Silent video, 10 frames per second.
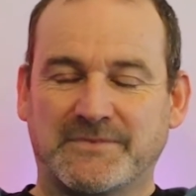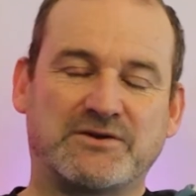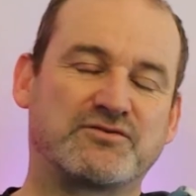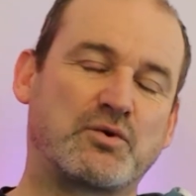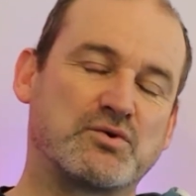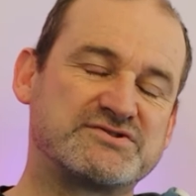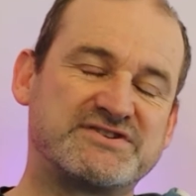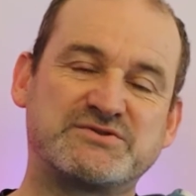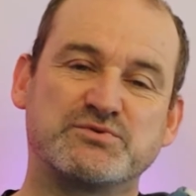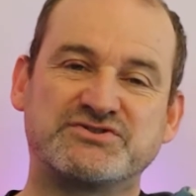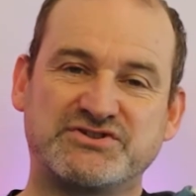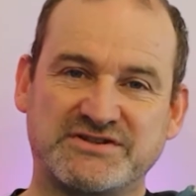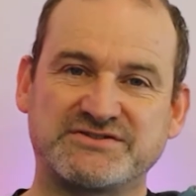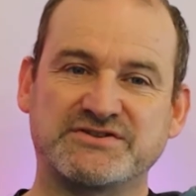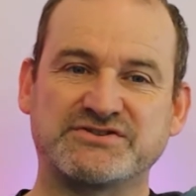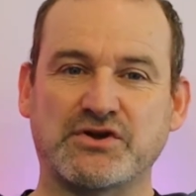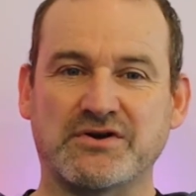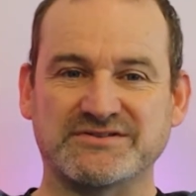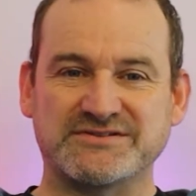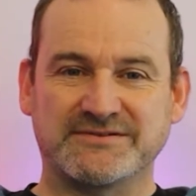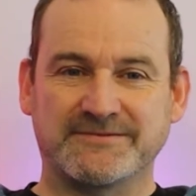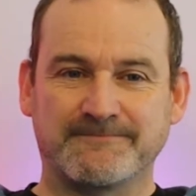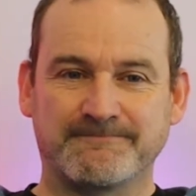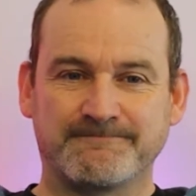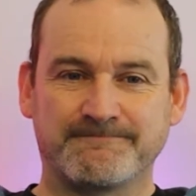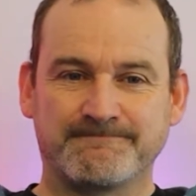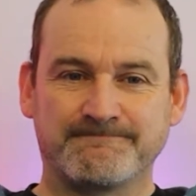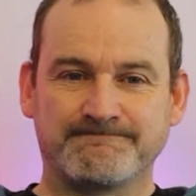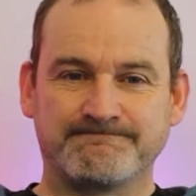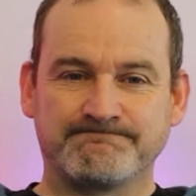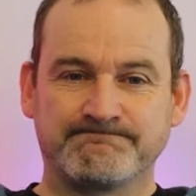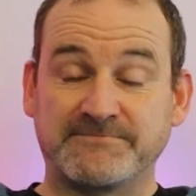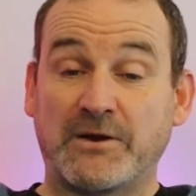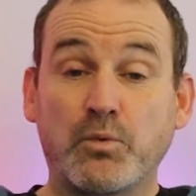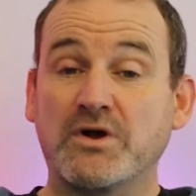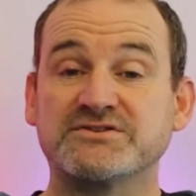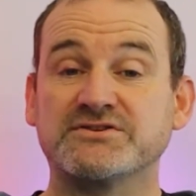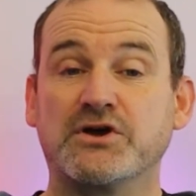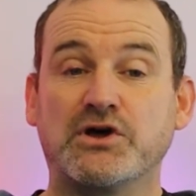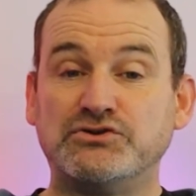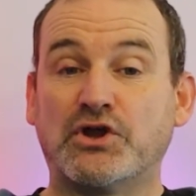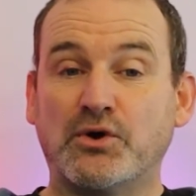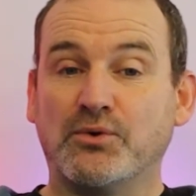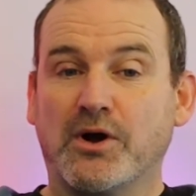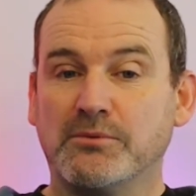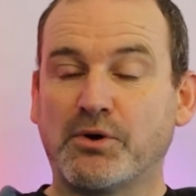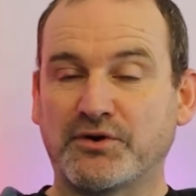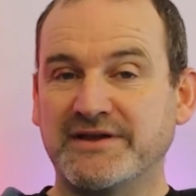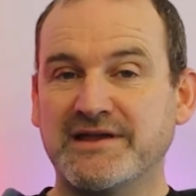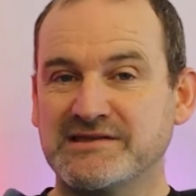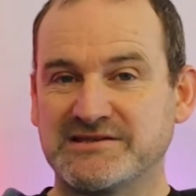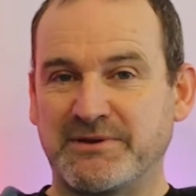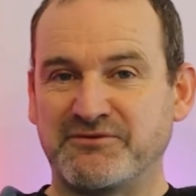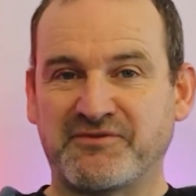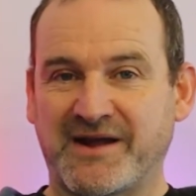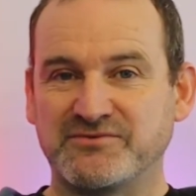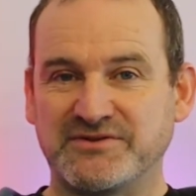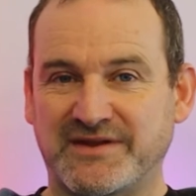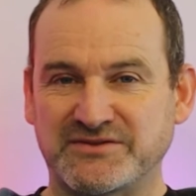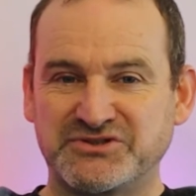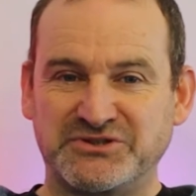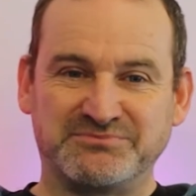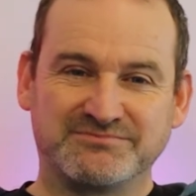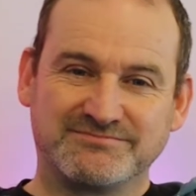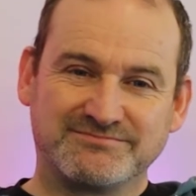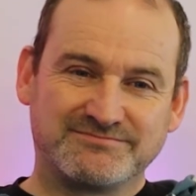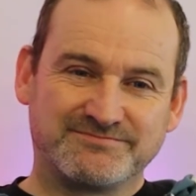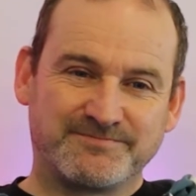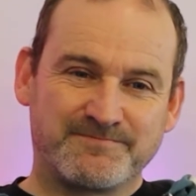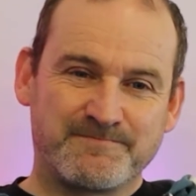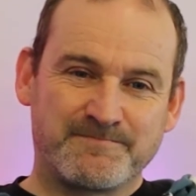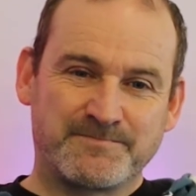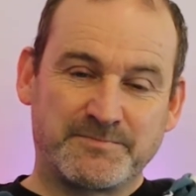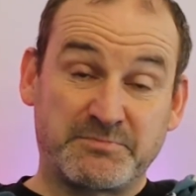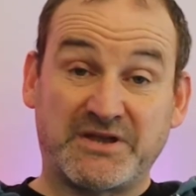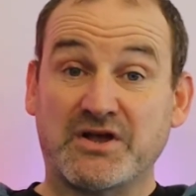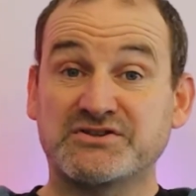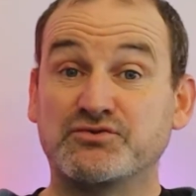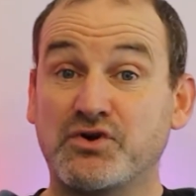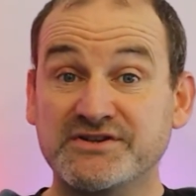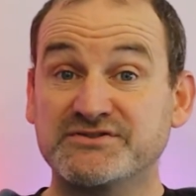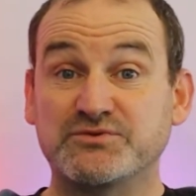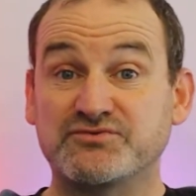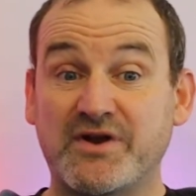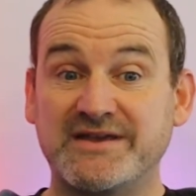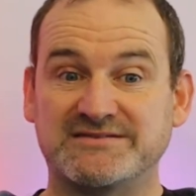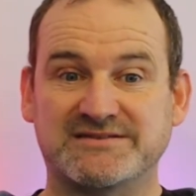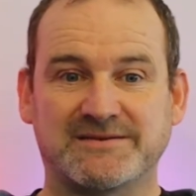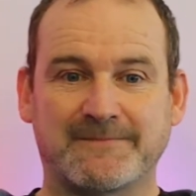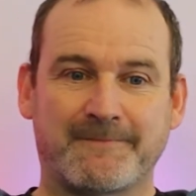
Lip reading: And of course, this was just the start. There was no body to be found in that tomb because Christ was raised.